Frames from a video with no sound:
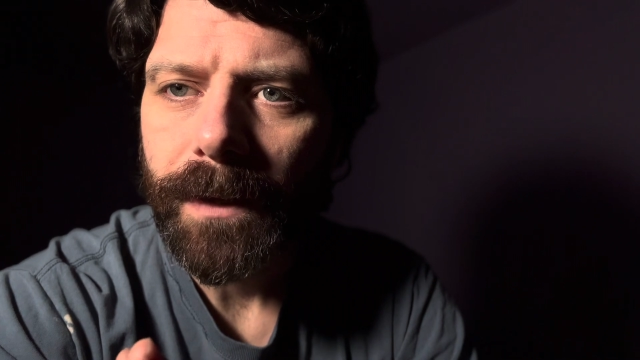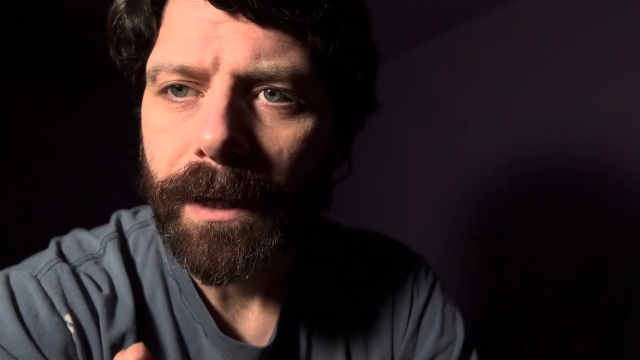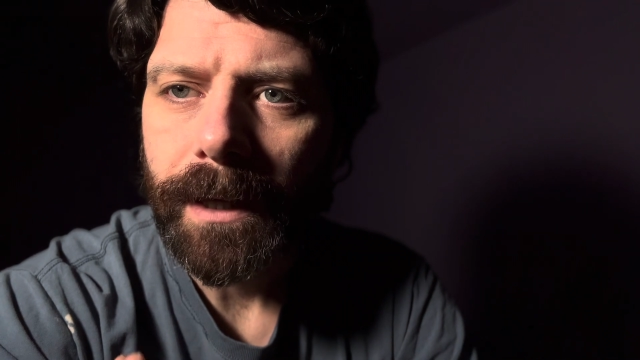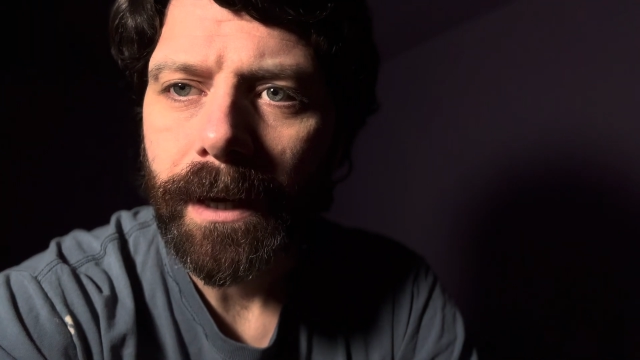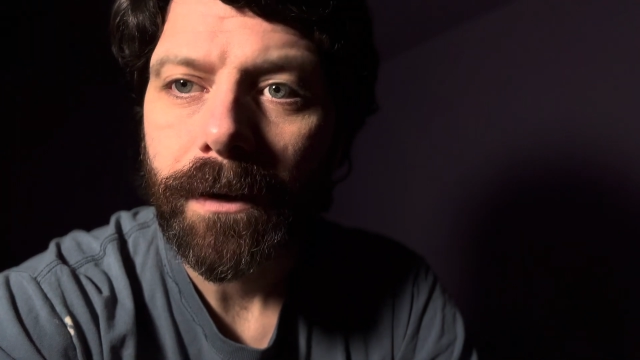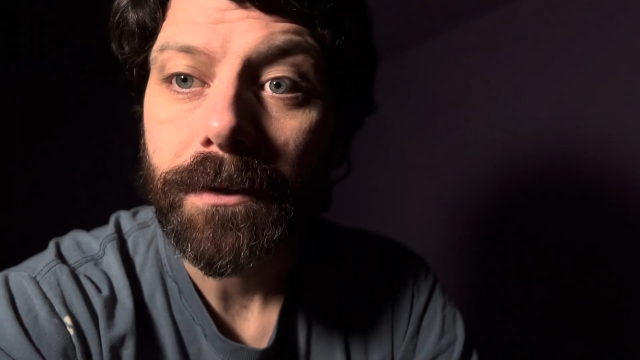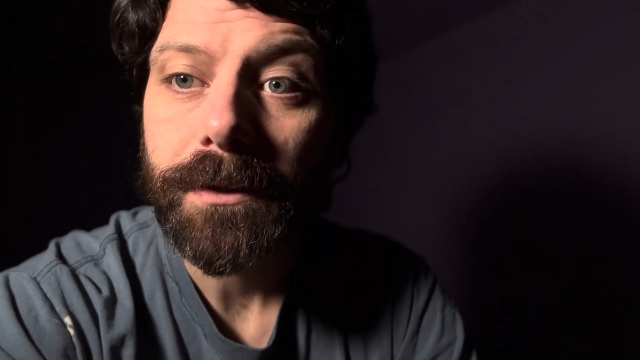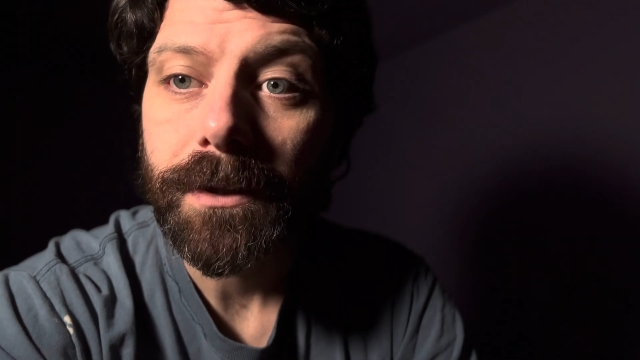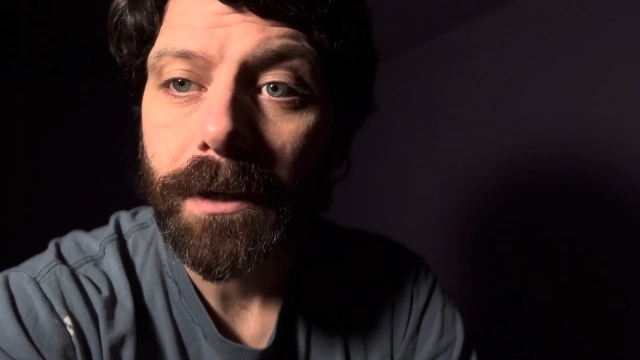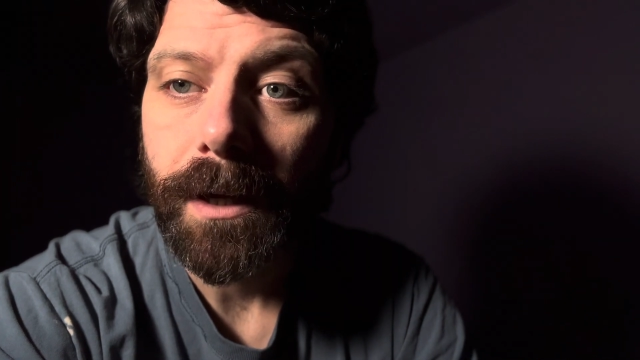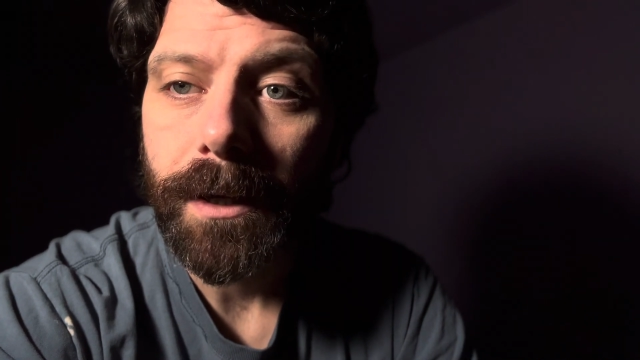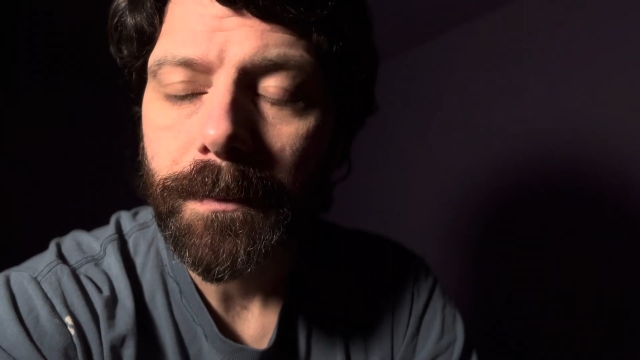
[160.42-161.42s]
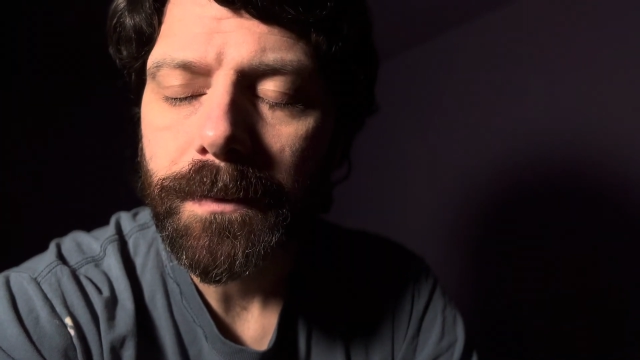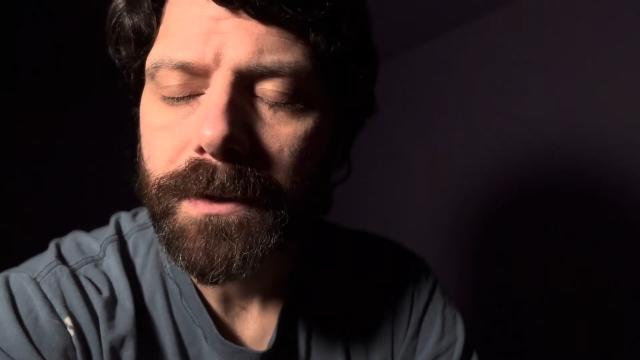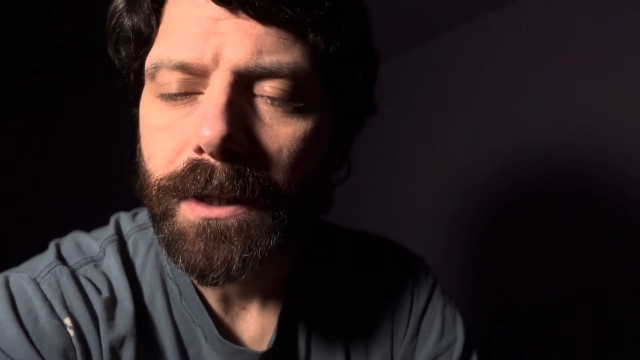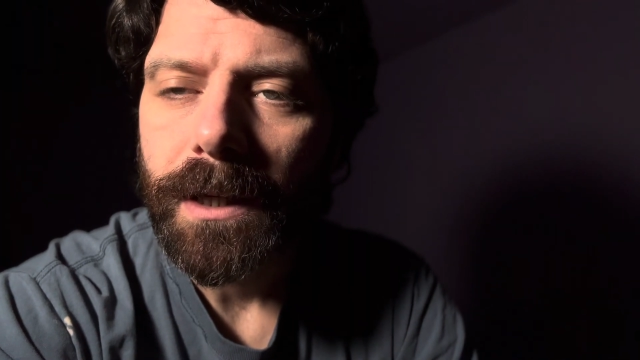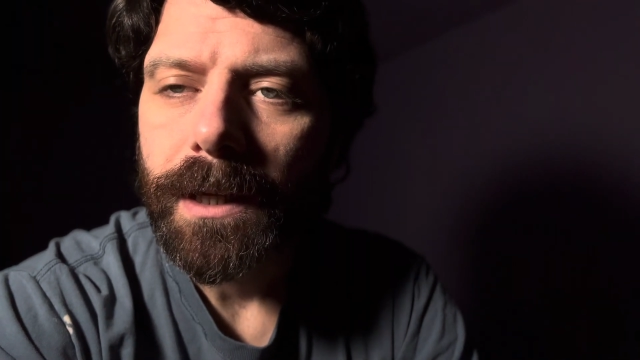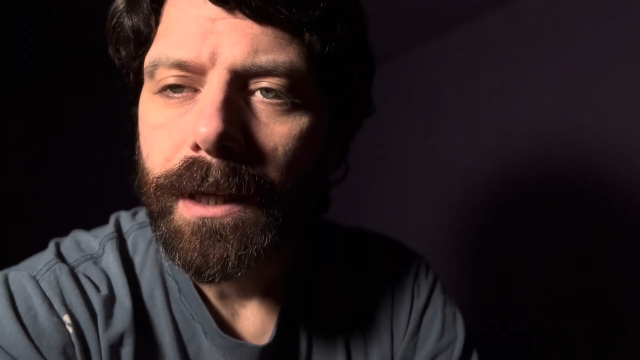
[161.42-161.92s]
character names,
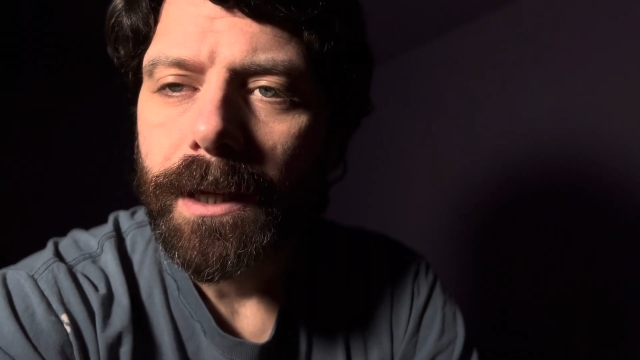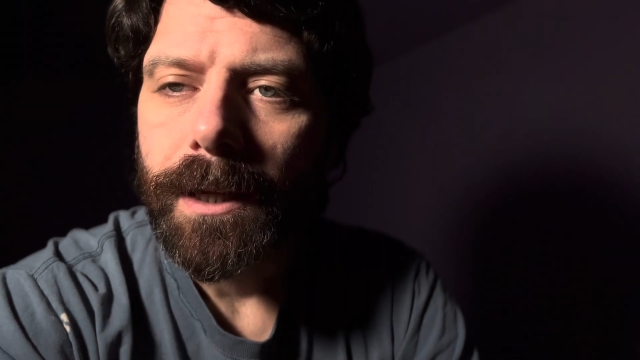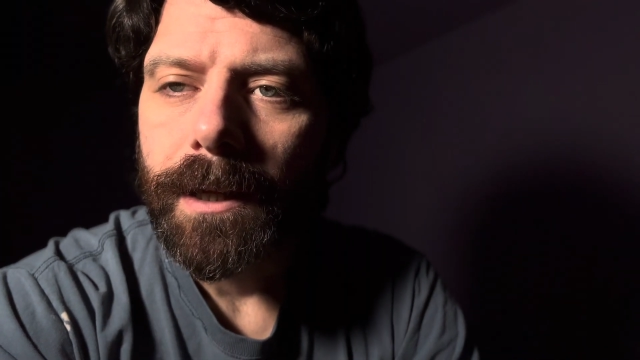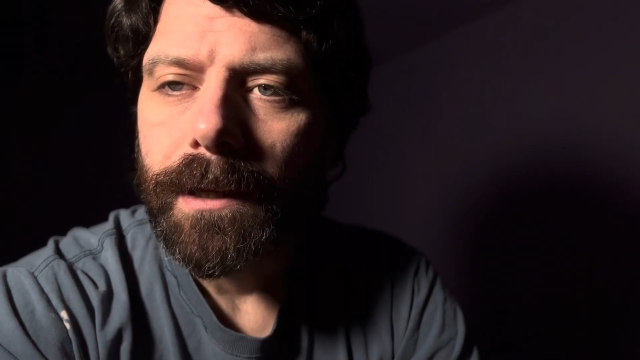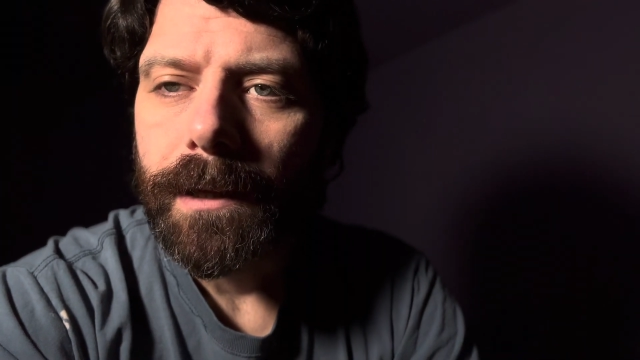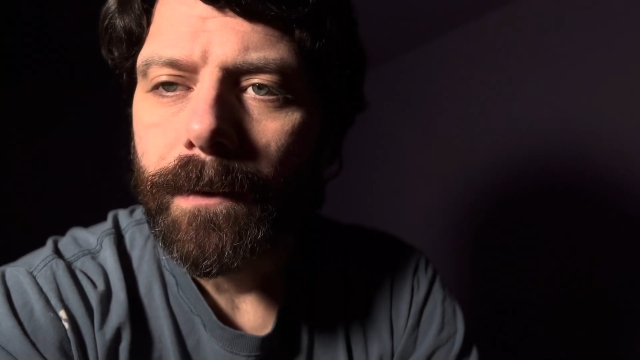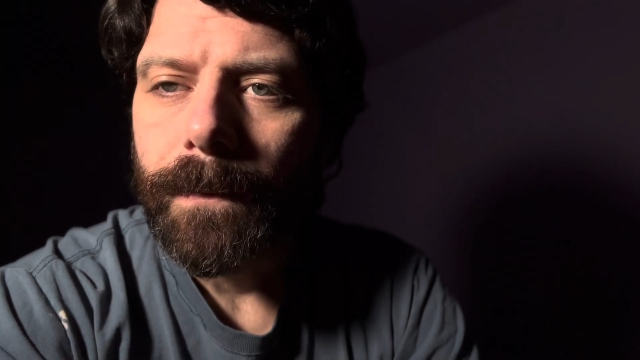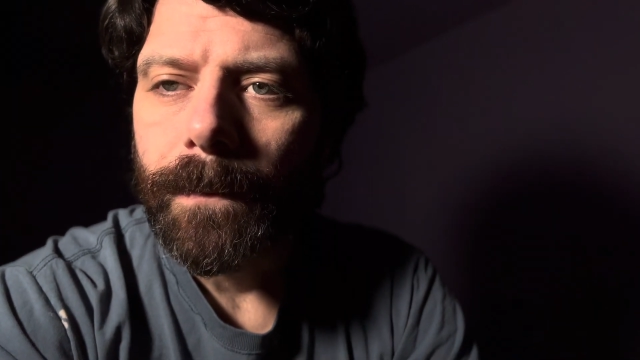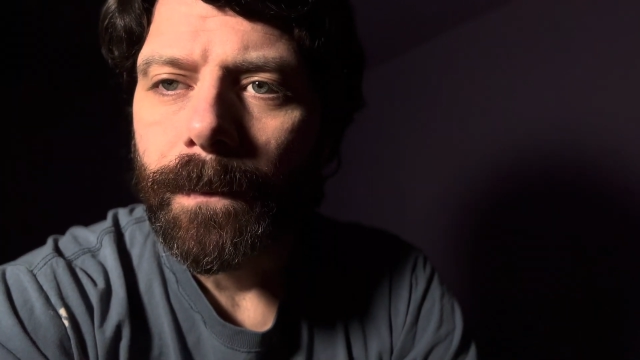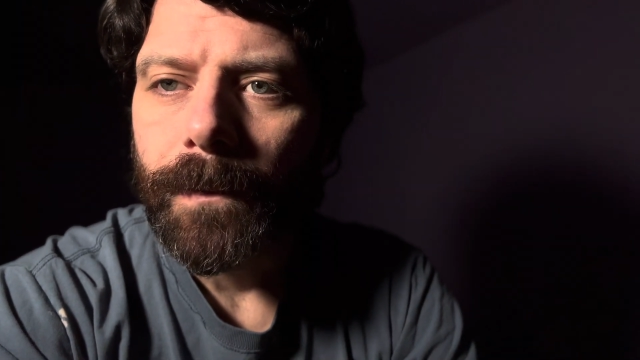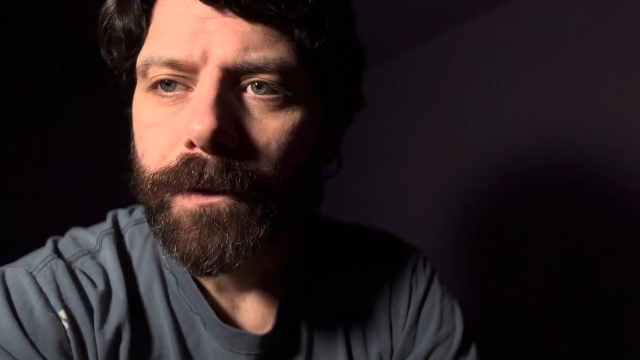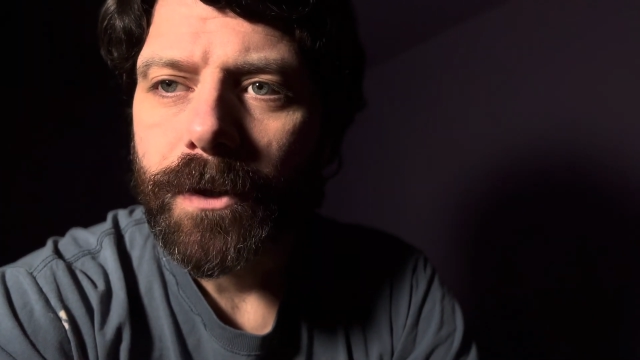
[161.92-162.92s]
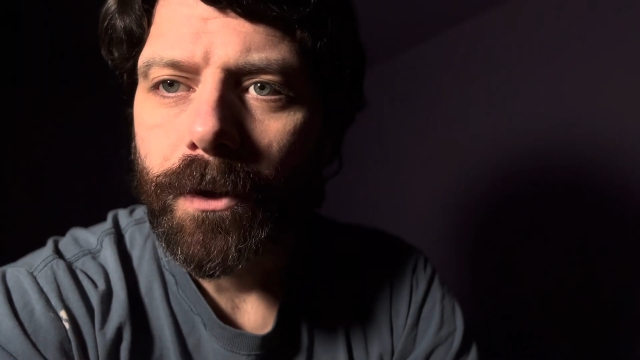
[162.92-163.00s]
so